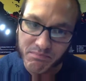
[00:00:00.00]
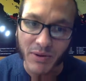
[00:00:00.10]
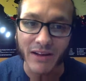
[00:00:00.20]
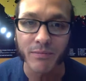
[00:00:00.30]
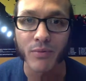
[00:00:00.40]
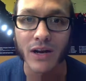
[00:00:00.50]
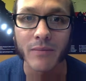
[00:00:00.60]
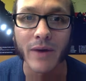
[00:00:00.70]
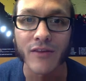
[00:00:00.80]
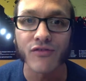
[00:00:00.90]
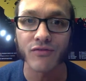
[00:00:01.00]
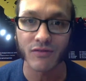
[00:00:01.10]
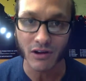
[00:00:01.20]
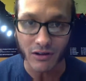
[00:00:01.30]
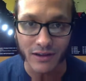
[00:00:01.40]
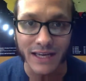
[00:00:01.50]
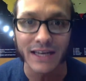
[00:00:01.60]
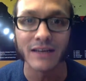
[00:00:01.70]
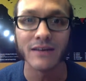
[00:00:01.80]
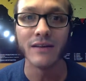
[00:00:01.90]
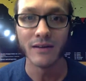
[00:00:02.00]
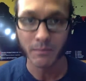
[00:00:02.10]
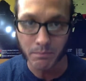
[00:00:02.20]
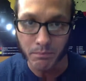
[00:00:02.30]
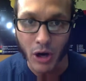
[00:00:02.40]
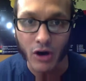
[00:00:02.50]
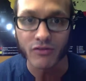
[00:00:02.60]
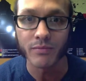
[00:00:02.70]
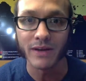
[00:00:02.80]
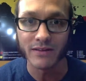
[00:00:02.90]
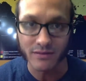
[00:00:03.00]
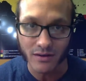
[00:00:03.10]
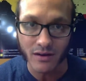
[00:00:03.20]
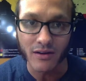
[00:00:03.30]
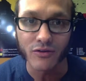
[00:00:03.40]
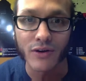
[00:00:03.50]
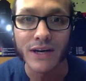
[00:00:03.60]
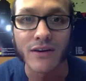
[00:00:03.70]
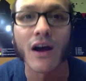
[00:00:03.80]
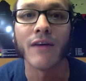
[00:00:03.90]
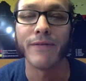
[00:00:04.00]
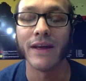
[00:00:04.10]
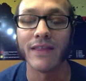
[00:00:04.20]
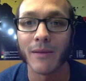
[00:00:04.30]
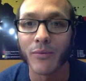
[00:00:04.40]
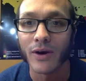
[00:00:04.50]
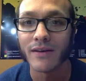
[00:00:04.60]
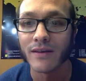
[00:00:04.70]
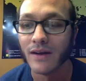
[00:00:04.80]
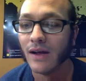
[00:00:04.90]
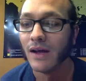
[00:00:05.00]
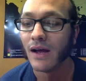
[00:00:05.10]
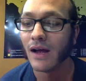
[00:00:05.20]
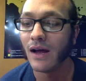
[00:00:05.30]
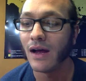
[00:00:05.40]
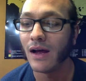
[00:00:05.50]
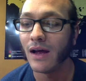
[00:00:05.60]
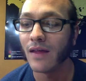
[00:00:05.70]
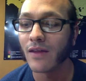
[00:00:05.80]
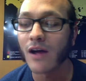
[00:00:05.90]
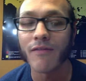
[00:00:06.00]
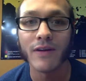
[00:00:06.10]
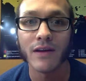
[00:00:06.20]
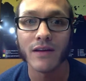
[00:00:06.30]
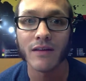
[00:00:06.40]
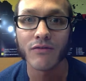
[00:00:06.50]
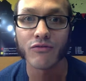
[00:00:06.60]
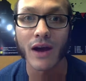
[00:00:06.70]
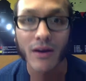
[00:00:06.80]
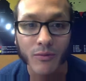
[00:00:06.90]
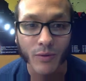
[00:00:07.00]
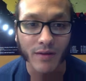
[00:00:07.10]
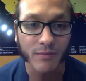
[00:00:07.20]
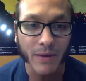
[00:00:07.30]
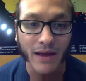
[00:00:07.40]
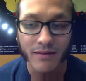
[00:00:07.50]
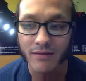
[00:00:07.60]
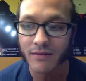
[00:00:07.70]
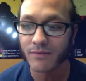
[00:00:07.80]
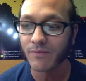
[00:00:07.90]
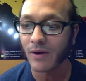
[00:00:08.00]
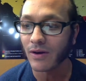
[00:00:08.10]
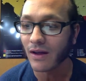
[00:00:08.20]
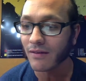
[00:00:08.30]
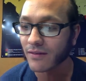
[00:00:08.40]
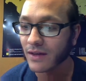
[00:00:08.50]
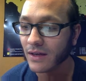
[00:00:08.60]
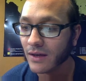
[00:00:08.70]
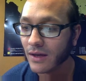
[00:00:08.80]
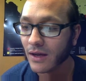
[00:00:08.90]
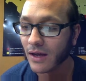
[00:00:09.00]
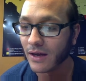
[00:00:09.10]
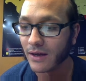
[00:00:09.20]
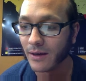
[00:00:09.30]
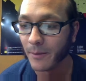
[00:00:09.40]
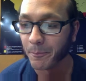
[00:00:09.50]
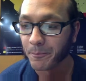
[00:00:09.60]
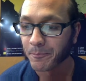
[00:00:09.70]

but it's pretty much clean parchment on green coffee at that point. The coffee is dried on raised beds very nicely, and